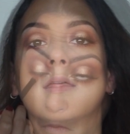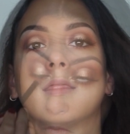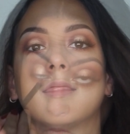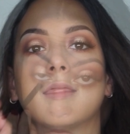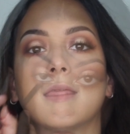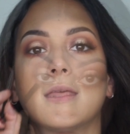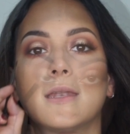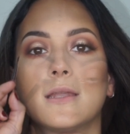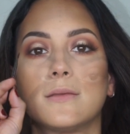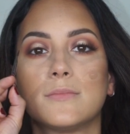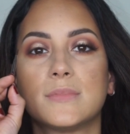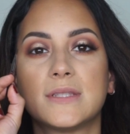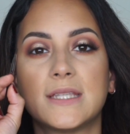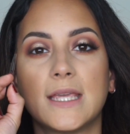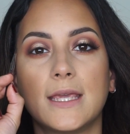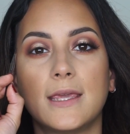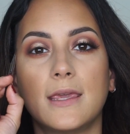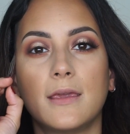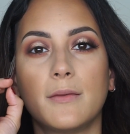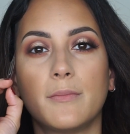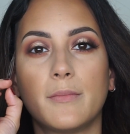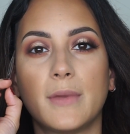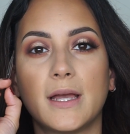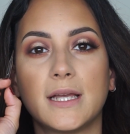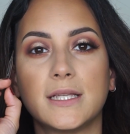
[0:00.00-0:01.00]
Then I'm
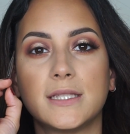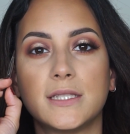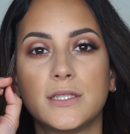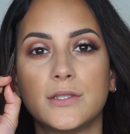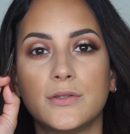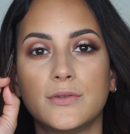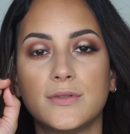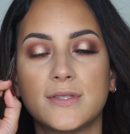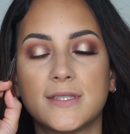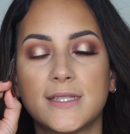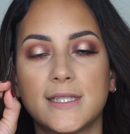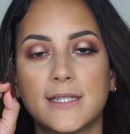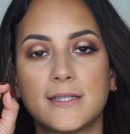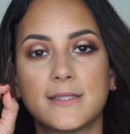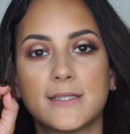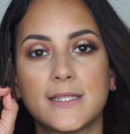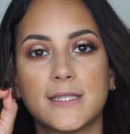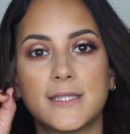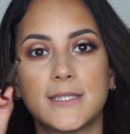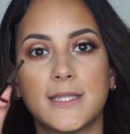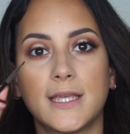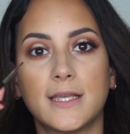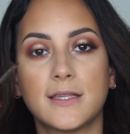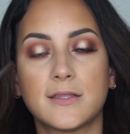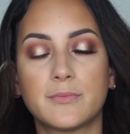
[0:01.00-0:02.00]
taking my
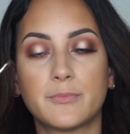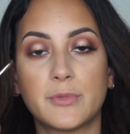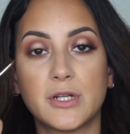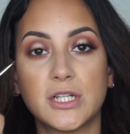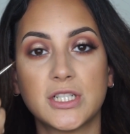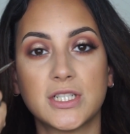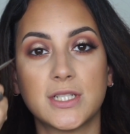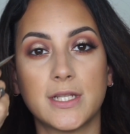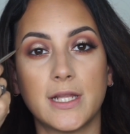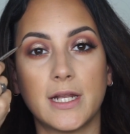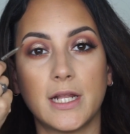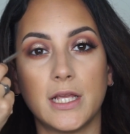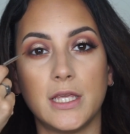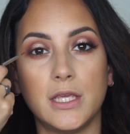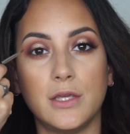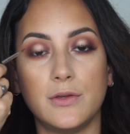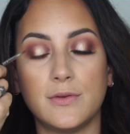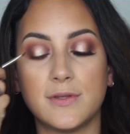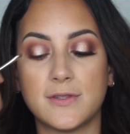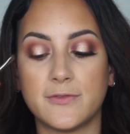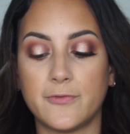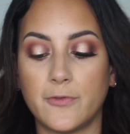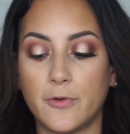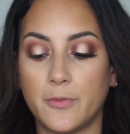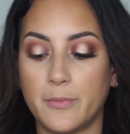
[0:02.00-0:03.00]
266 brush that I
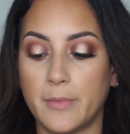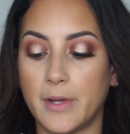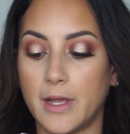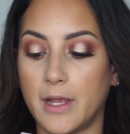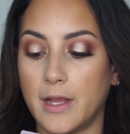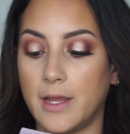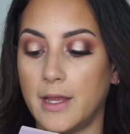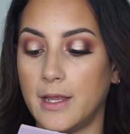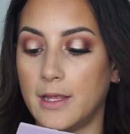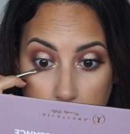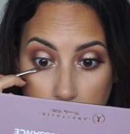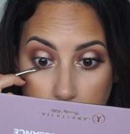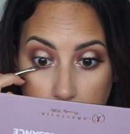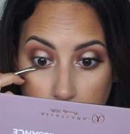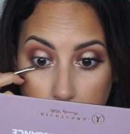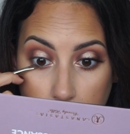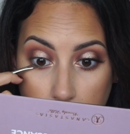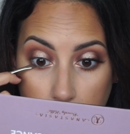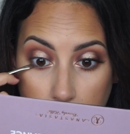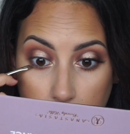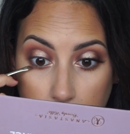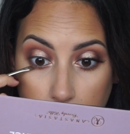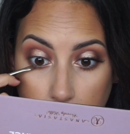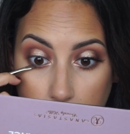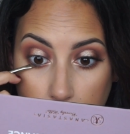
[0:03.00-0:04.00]
use for my
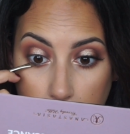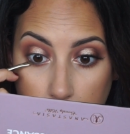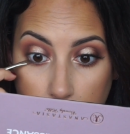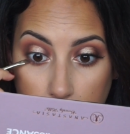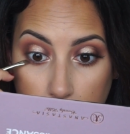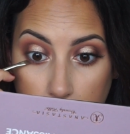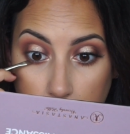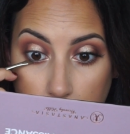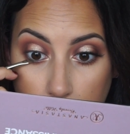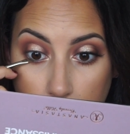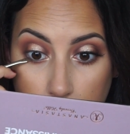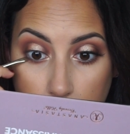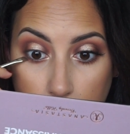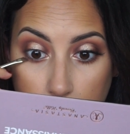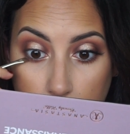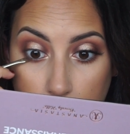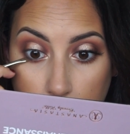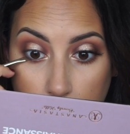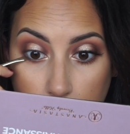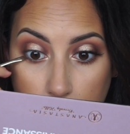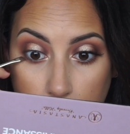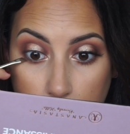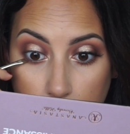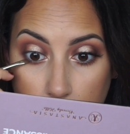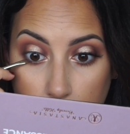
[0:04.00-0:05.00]
upper lash
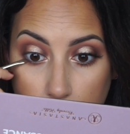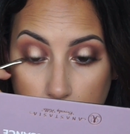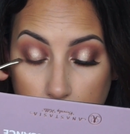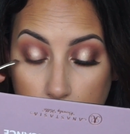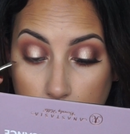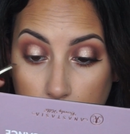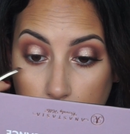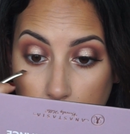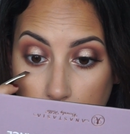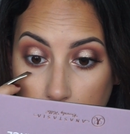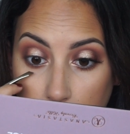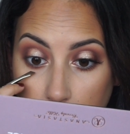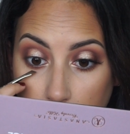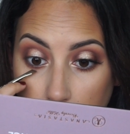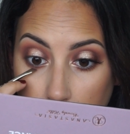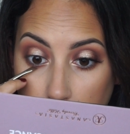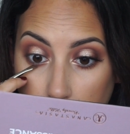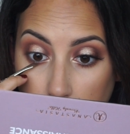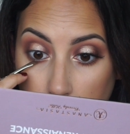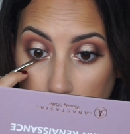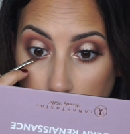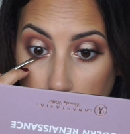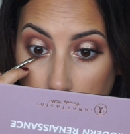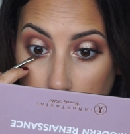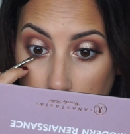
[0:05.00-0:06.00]
line. I'm going to use that
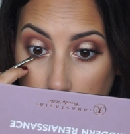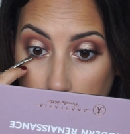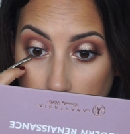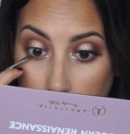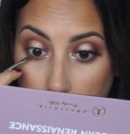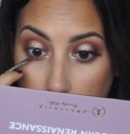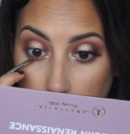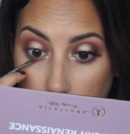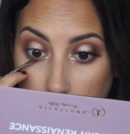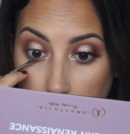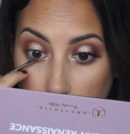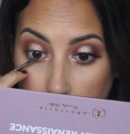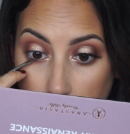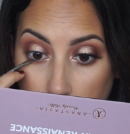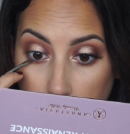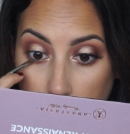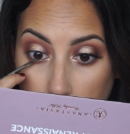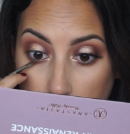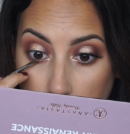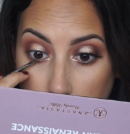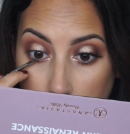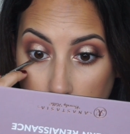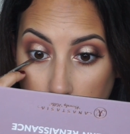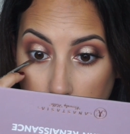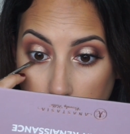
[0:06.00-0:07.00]

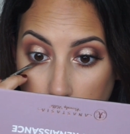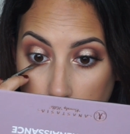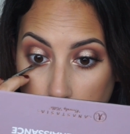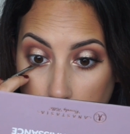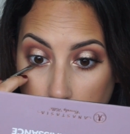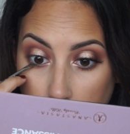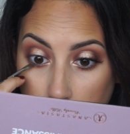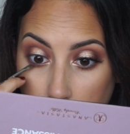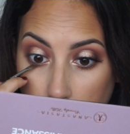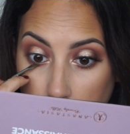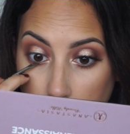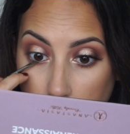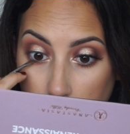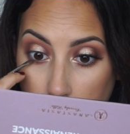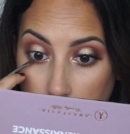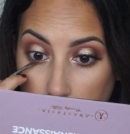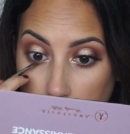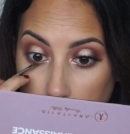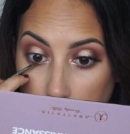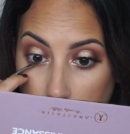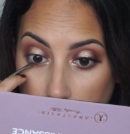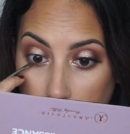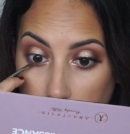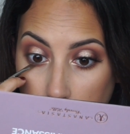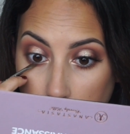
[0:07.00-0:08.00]
really close to
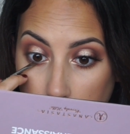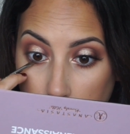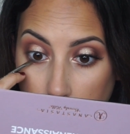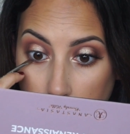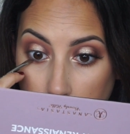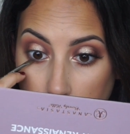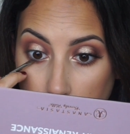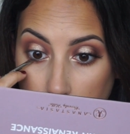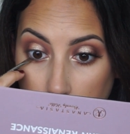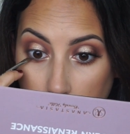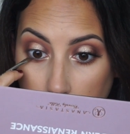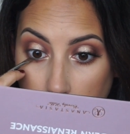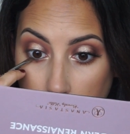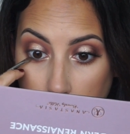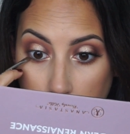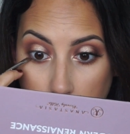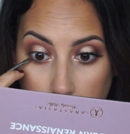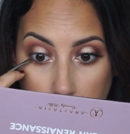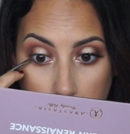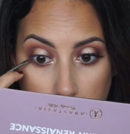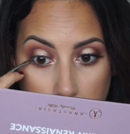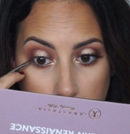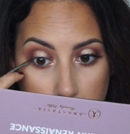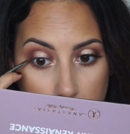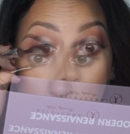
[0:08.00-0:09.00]
my lower lash
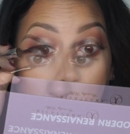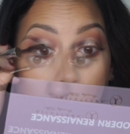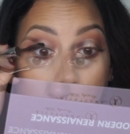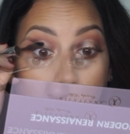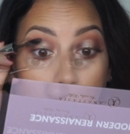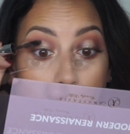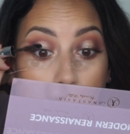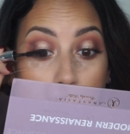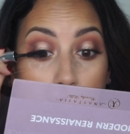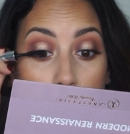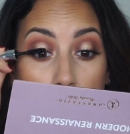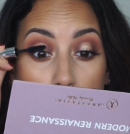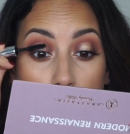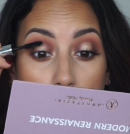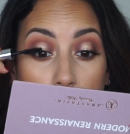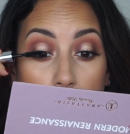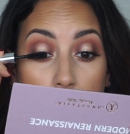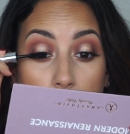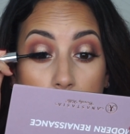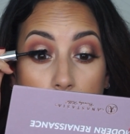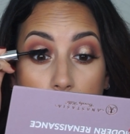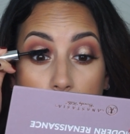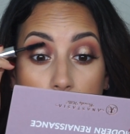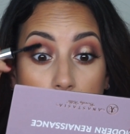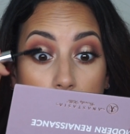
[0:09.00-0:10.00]
line. Now I'm just going to
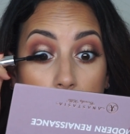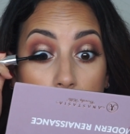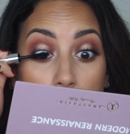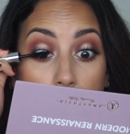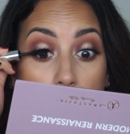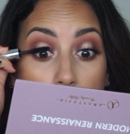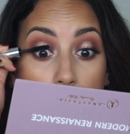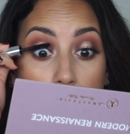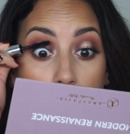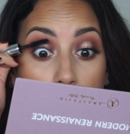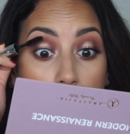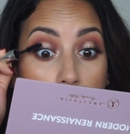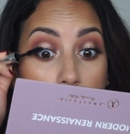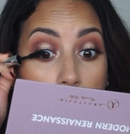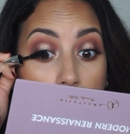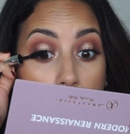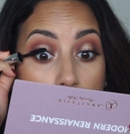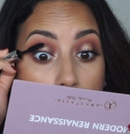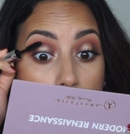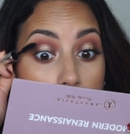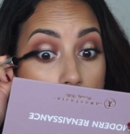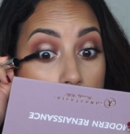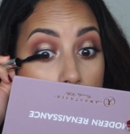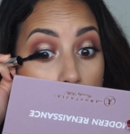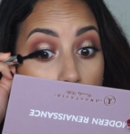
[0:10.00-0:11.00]
apply some
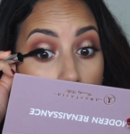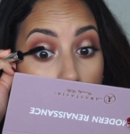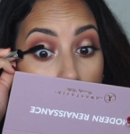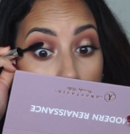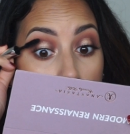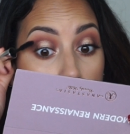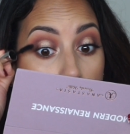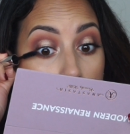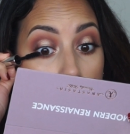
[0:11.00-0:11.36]
mascara.